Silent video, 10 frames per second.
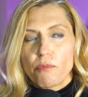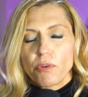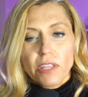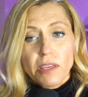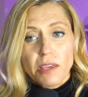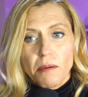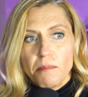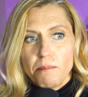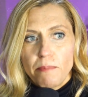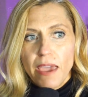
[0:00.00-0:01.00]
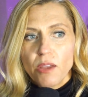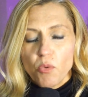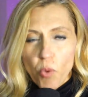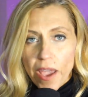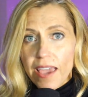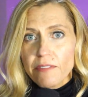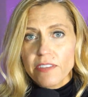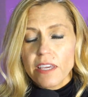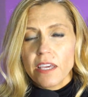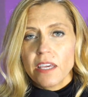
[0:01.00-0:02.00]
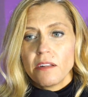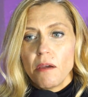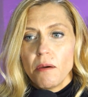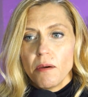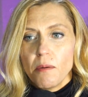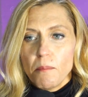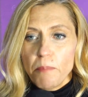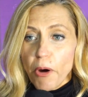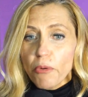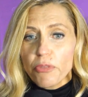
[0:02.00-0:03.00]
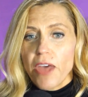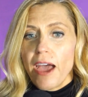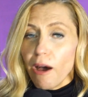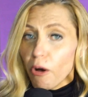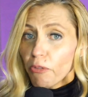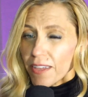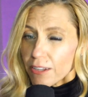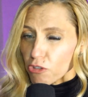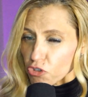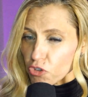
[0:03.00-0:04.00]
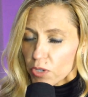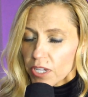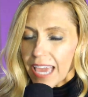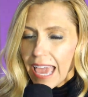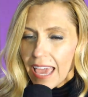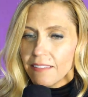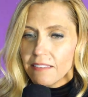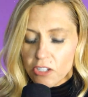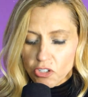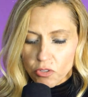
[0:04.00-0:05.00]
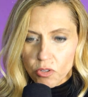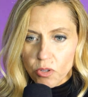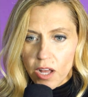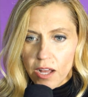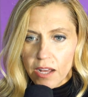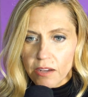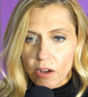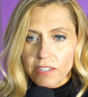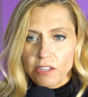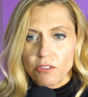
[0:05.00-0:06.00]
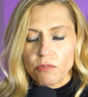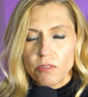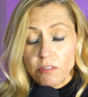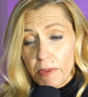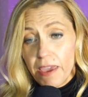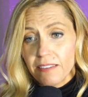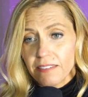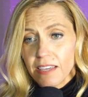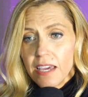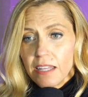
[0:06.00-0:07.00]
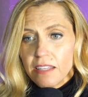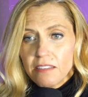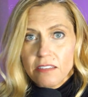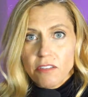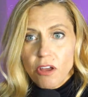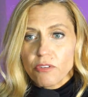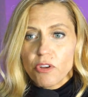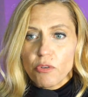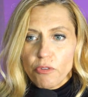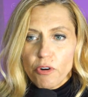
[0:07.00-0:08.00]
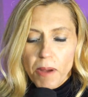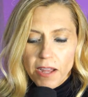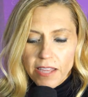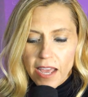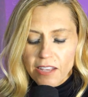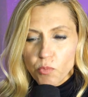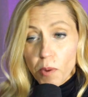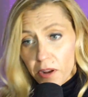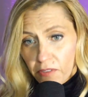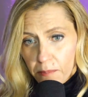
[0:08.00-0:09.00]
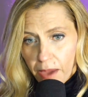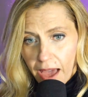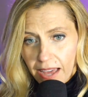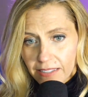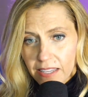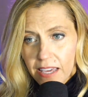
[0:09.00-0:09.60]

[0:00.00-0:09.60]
really made waves in both the health industry and digital content space. Lisa's also known for her podcast, Women of Impact.